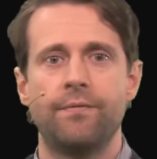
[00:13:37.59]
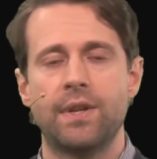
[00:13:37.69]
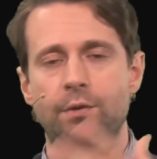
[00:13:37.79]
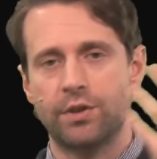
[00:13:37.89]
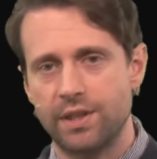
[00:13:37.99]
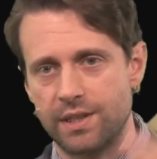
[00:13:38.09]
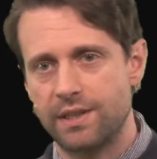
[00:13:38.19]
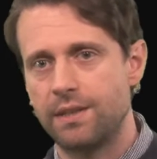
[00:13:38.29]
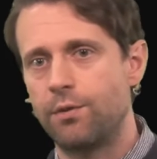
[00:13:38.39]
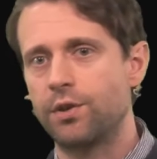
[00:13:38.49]
the
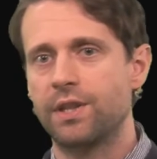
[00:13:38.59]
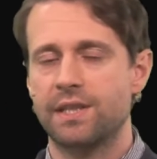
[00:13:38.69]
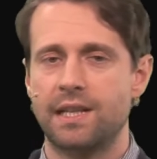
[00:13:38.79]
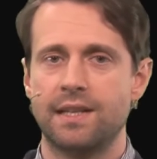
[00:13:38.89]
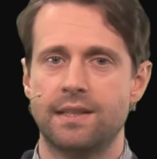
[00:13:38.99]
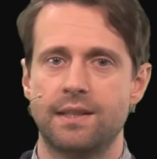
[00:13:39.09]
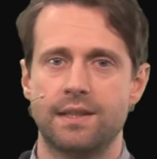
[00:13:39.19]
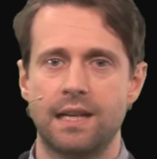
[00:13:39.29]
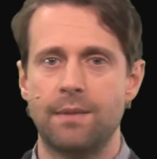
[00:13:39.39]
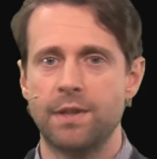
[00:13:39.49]
vorticity, vortex
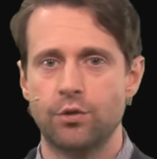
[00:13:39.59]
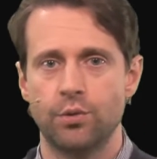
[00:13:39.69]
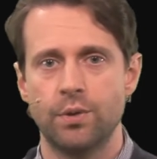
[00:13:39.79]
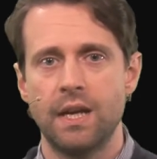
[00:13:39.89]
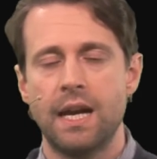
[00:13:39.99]
clusters, lambda 2.